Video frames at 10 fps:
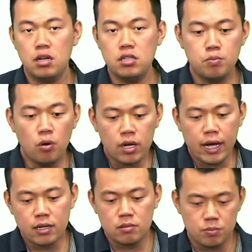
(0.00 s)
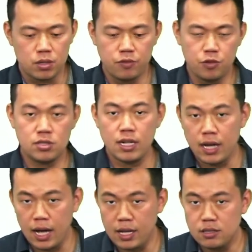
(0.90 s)
It's more like, if you study
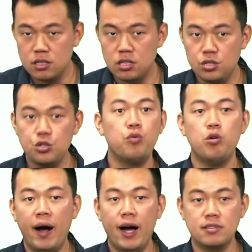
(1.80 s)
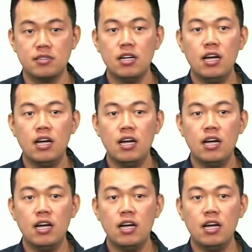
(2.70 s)
hard, you will pass.